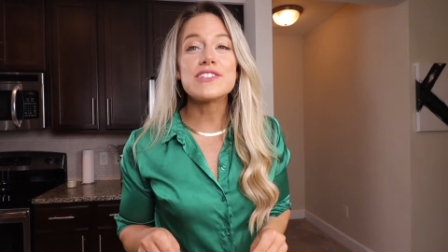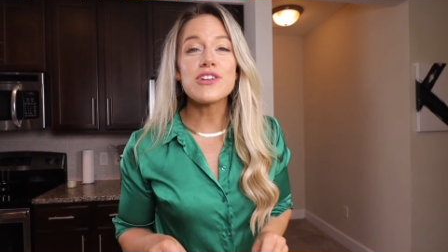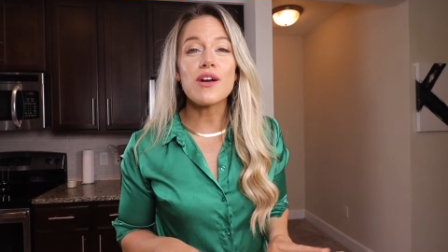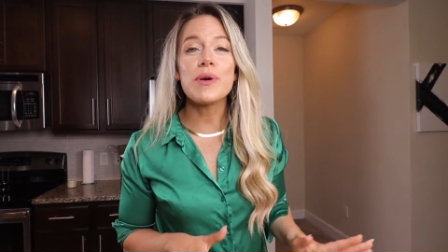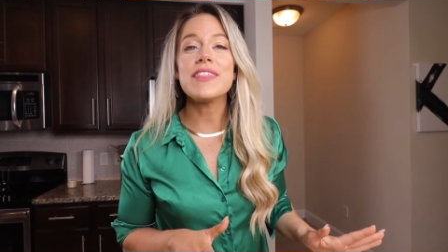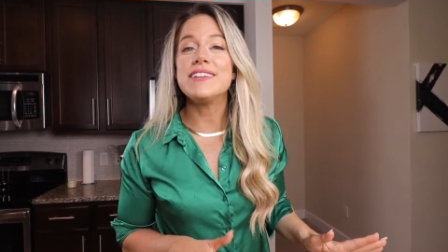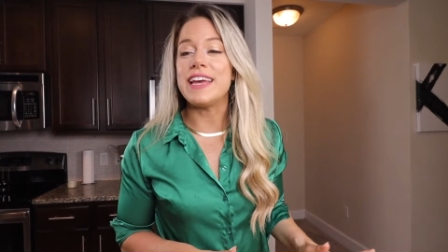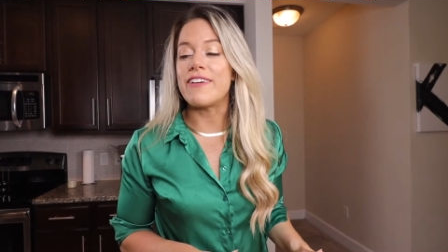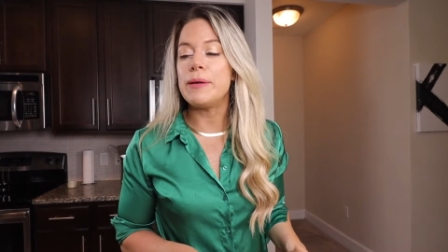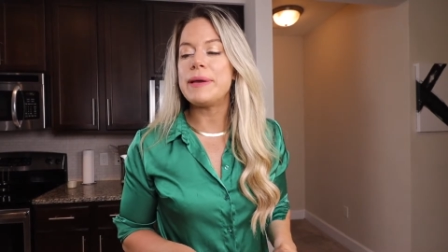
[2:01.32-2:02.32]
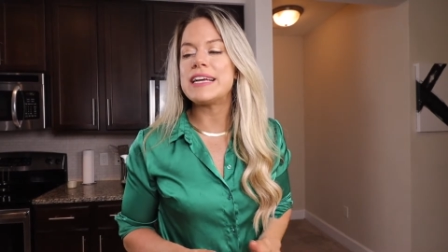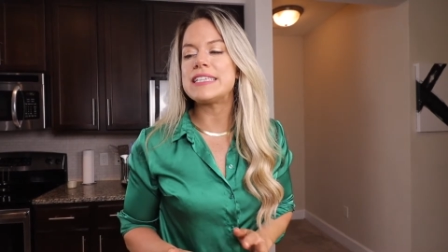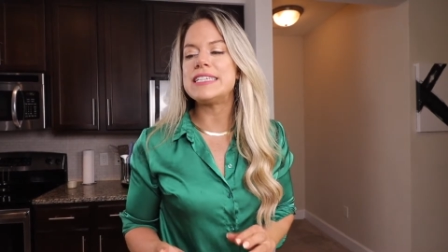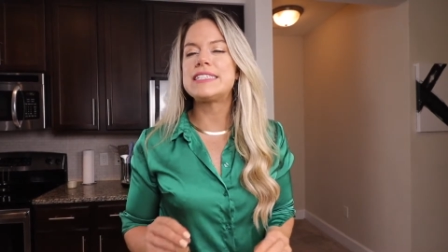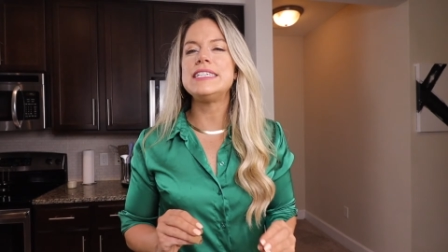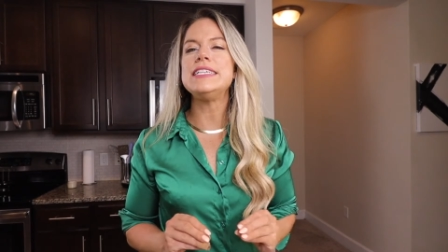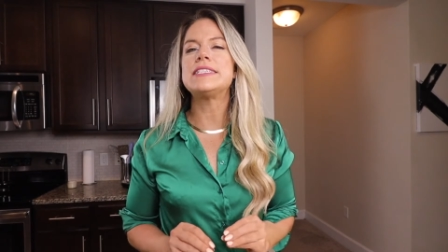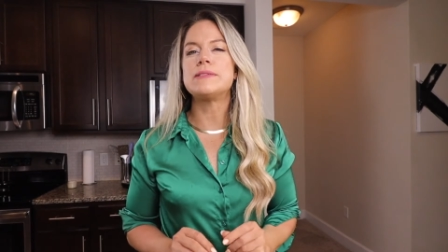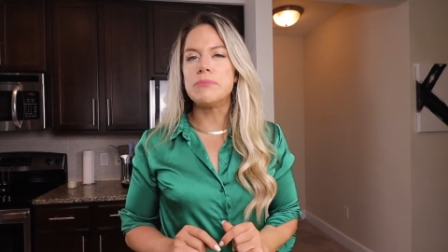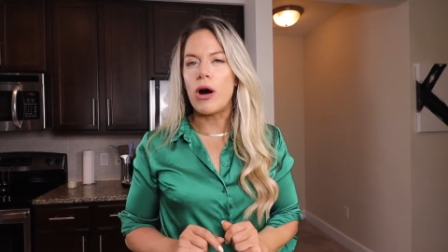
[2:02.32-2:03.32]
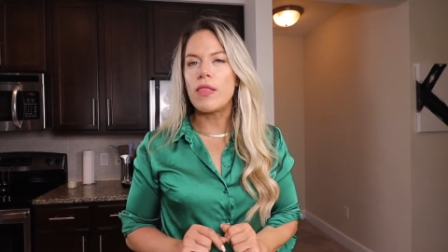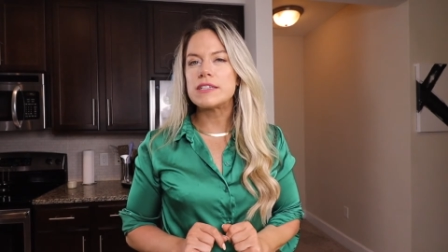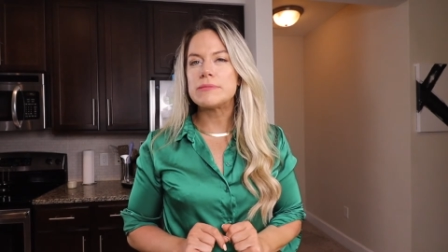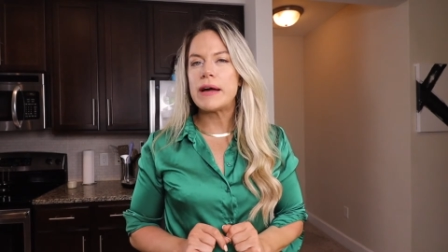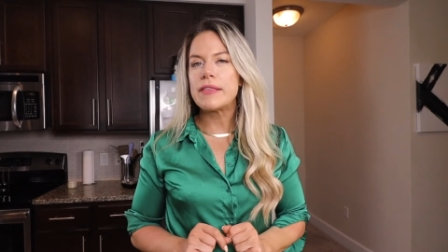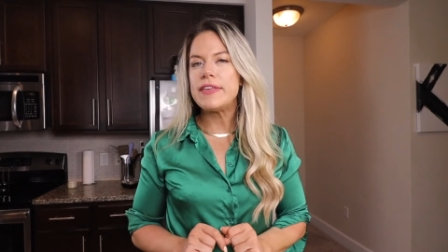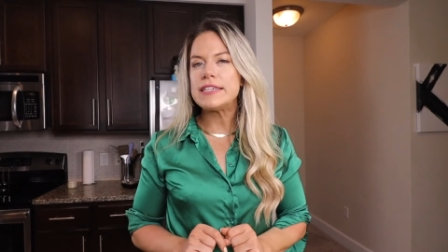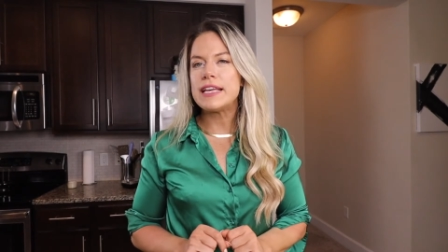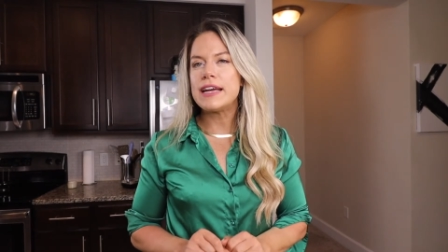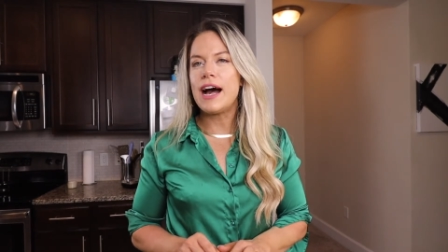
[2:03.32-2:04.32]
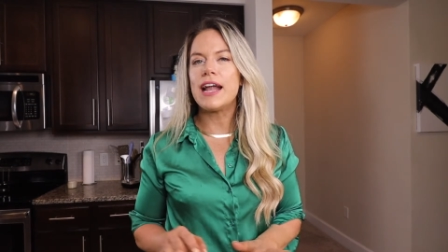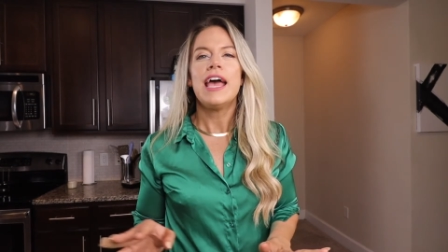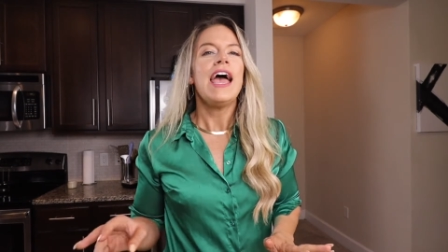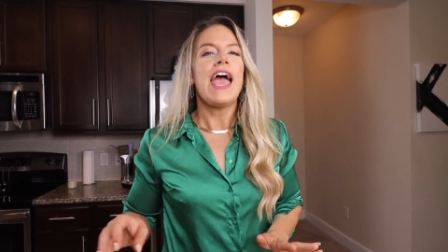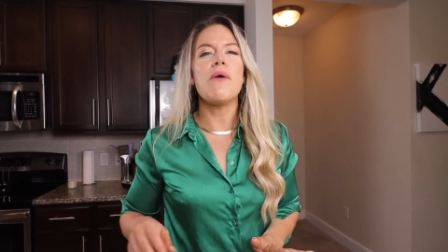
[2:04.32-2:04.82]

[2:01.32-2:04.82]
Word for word: let's start with dairy because it's the smallest amount of things I got